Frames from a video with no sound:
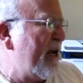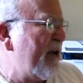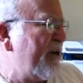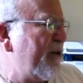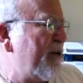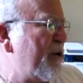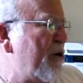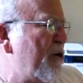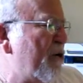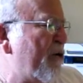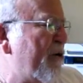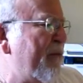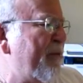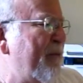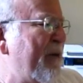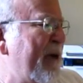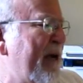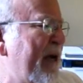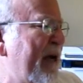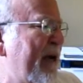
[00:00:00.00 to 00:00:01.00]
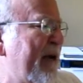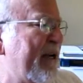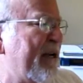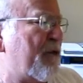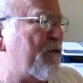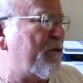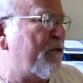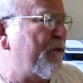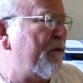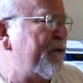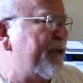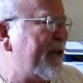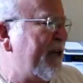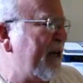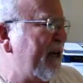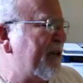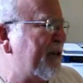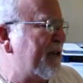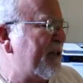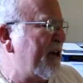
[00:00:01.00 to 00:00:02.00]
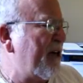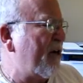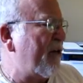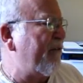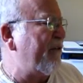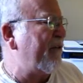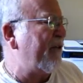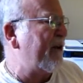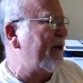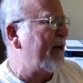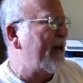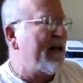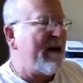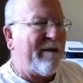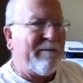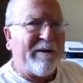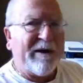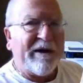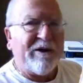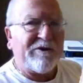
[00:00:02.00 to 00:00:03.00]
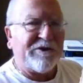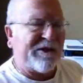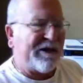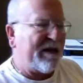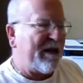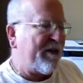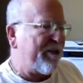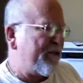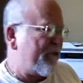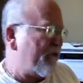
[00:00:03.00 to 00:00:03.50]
European and Cruising in Seraphim, but here's another